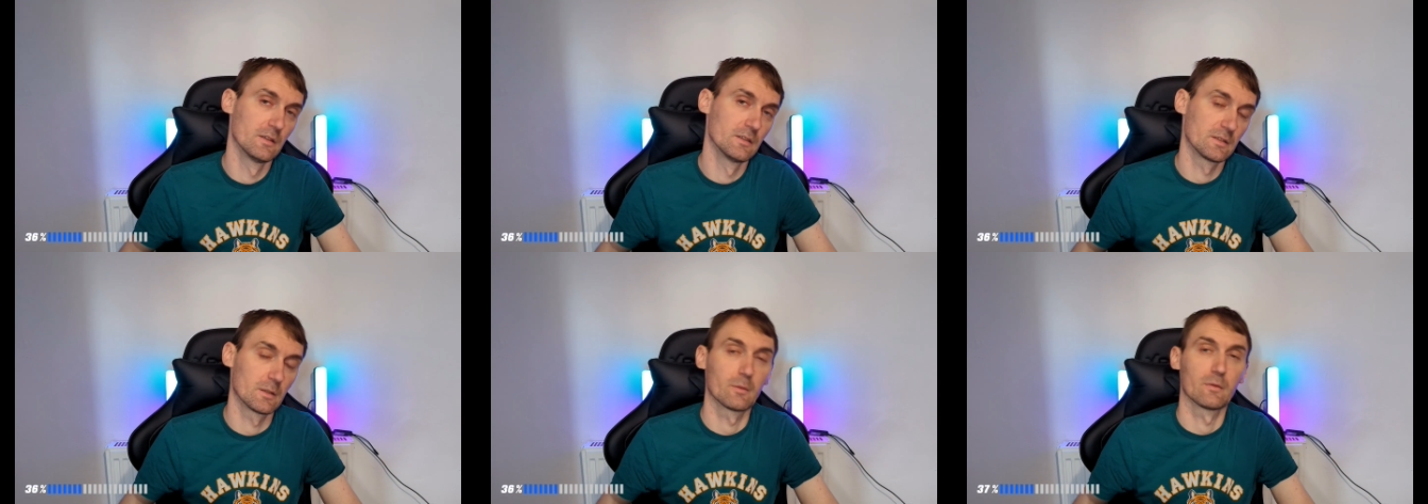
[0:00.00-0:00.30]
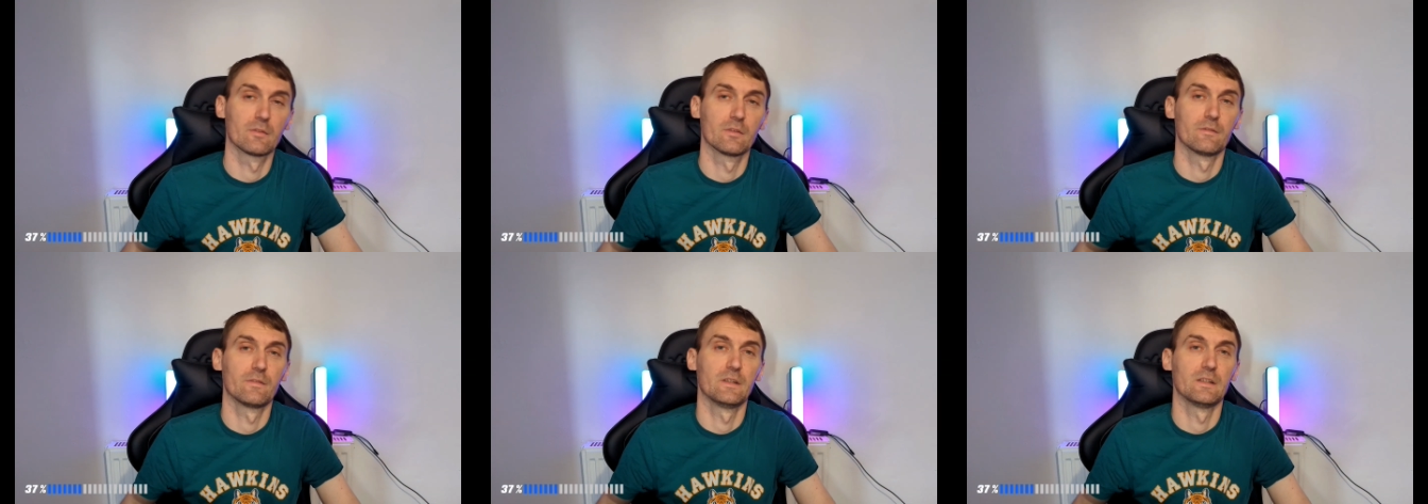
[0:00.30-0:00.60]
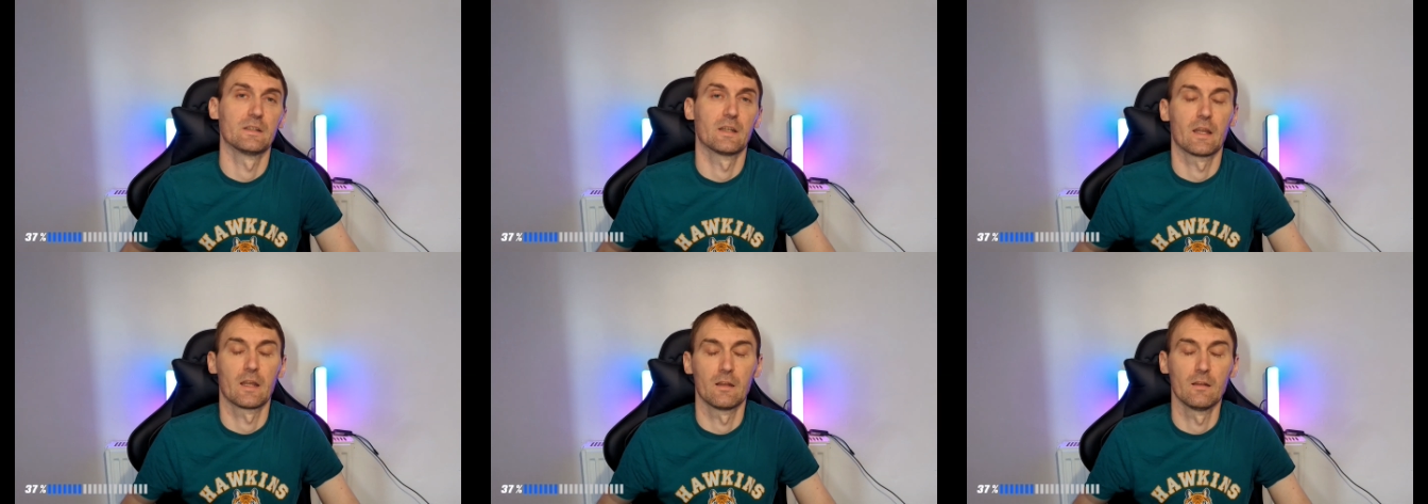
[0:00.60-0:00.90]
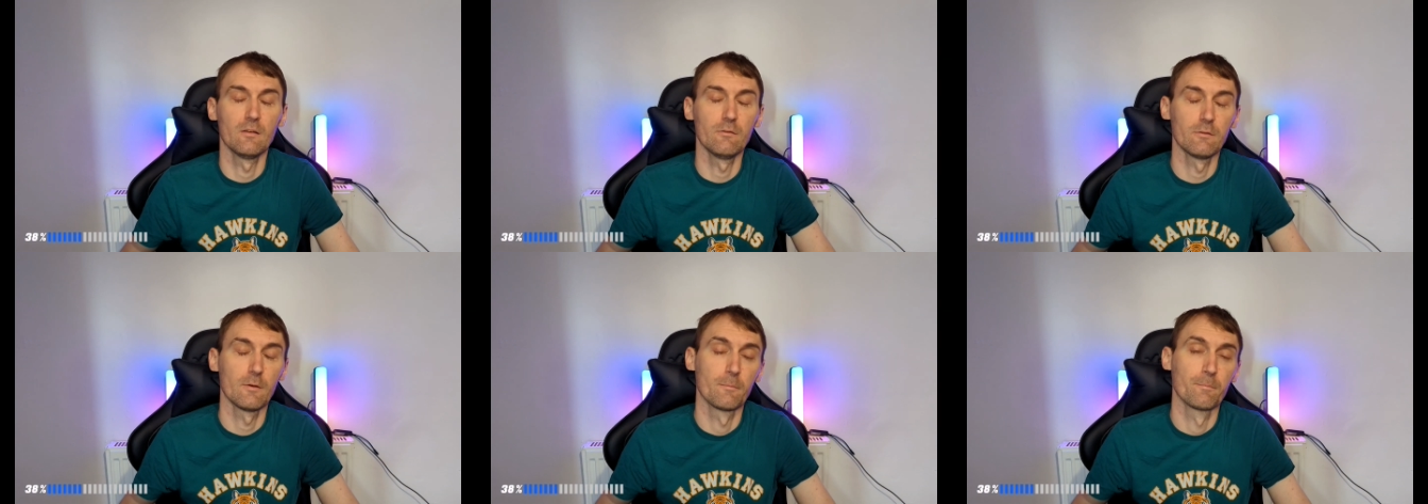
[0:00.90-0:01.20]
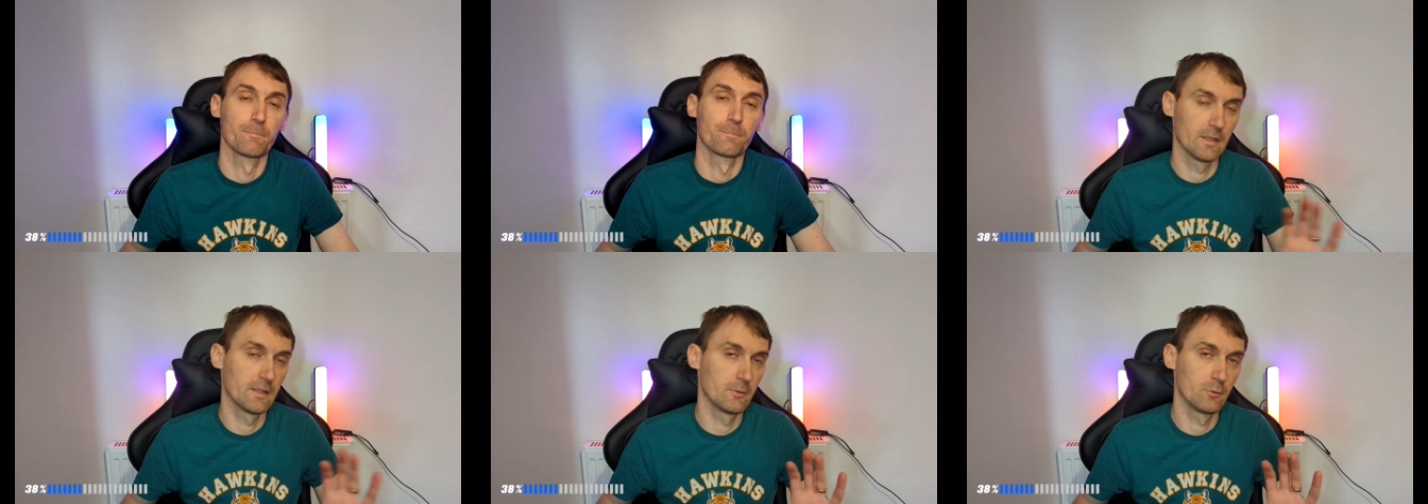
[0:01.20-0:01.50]
some of the things that I love.
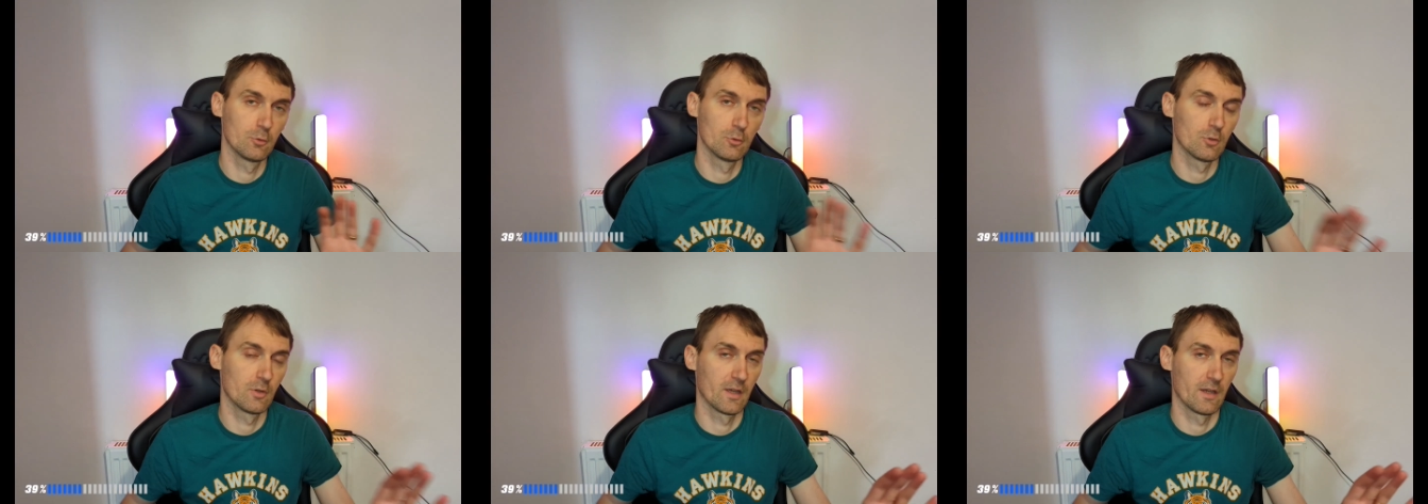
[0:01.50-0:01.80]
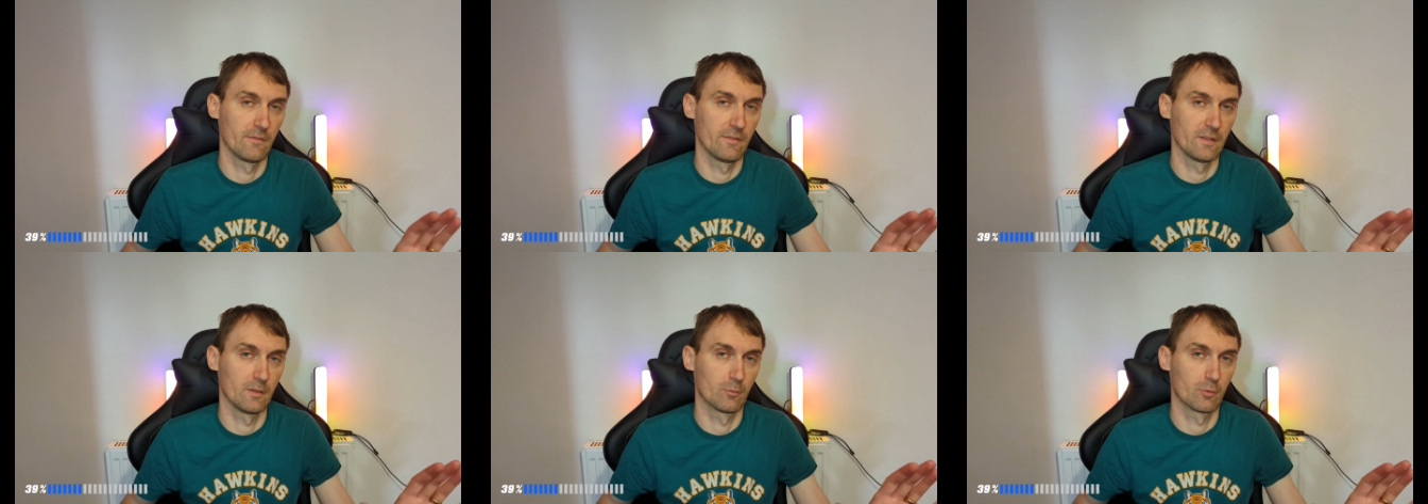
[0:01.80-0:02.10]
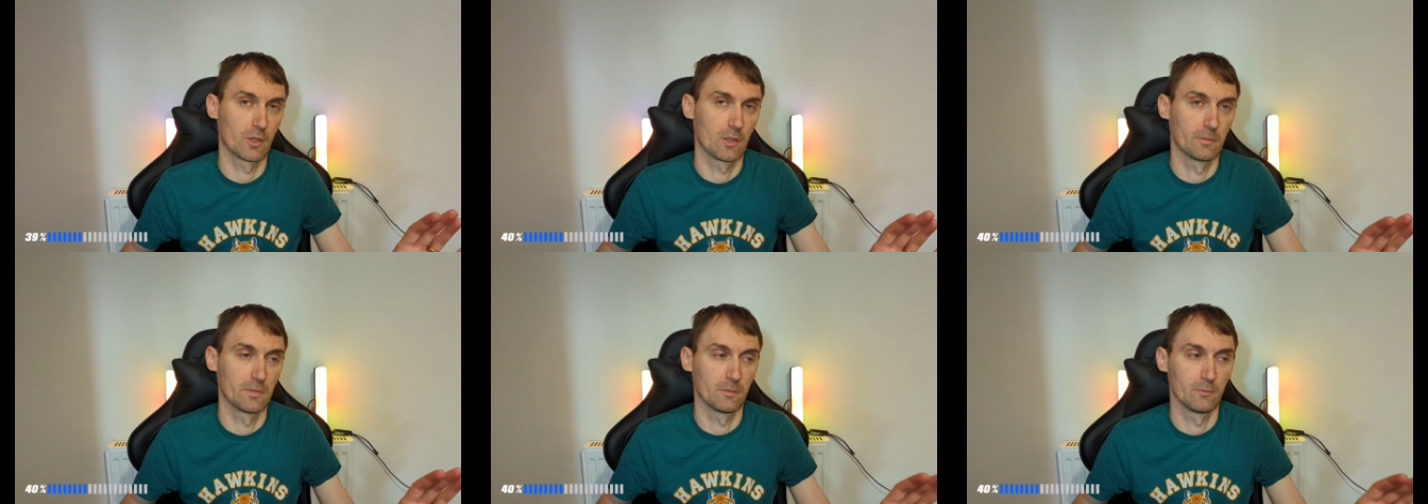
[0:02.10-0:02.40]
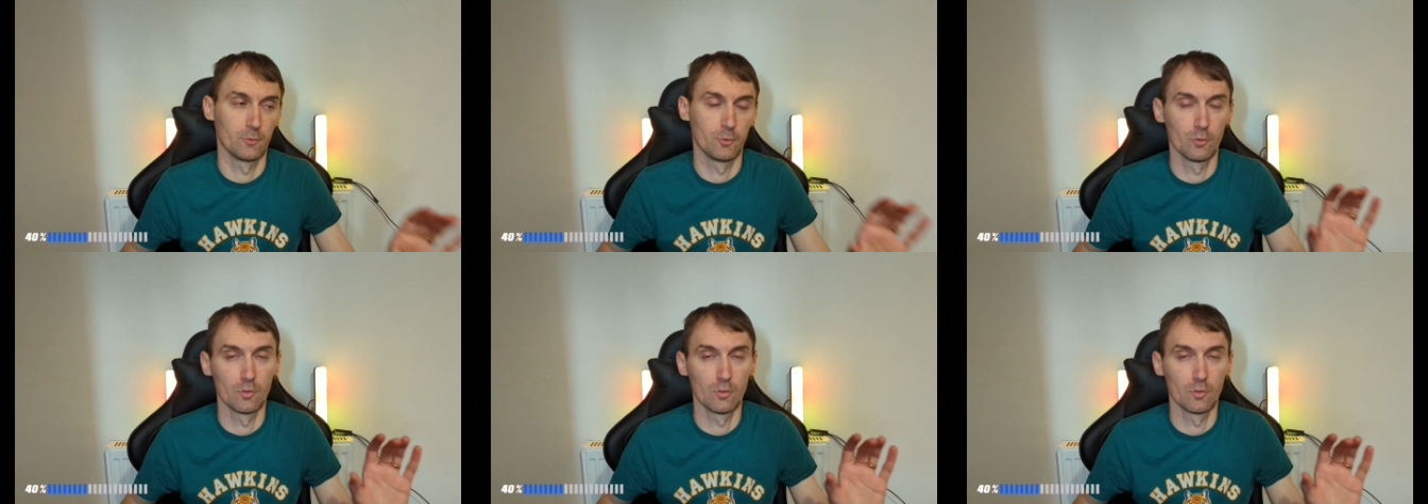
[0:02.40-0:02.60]
Then you don't have any problem.